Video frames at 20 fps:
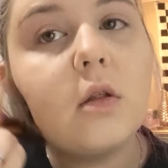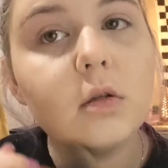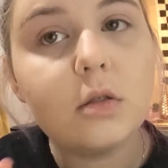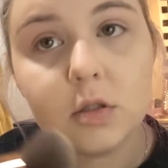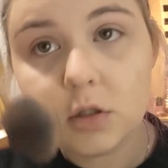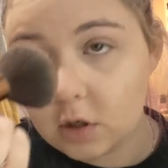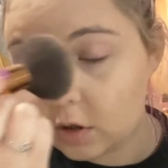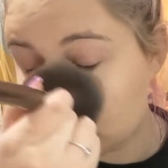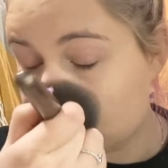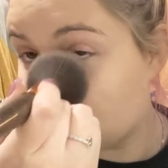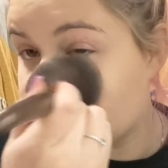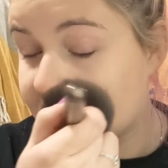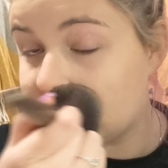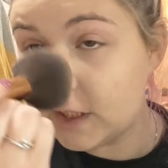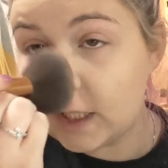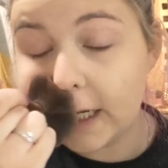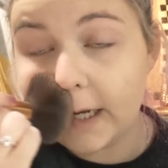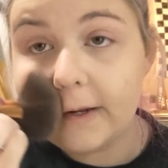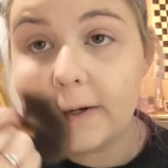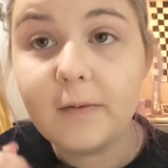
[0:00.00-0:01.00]
darker
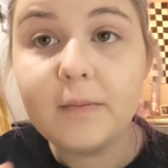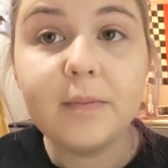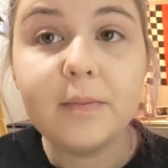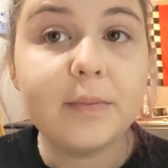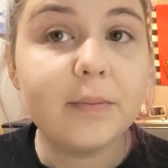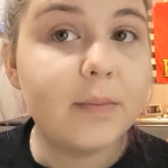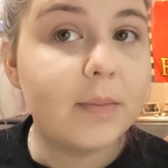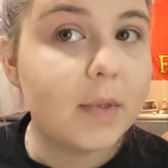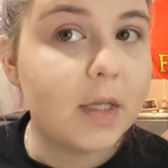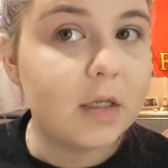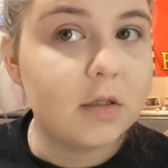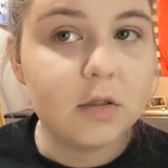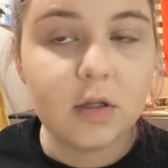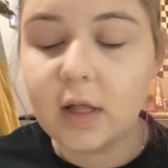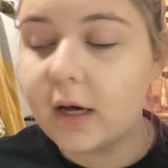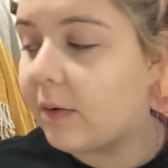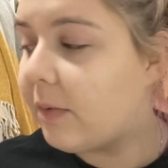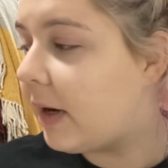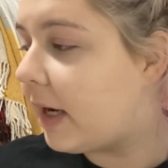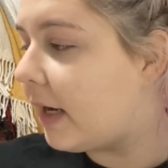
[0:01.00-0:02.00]
shade, so
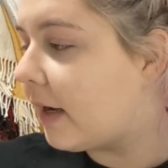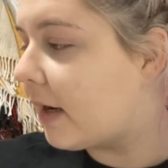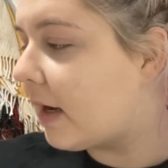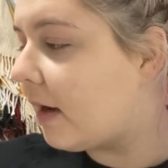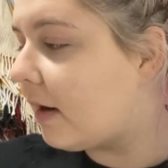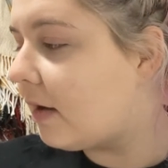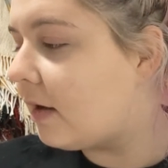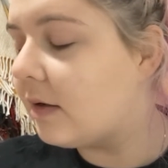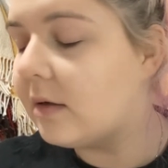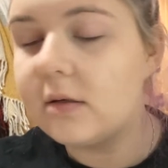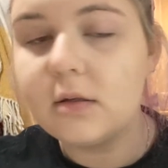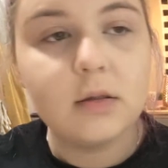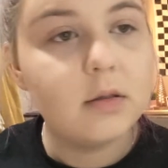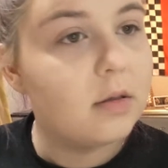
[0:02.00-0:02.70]
that way it kind of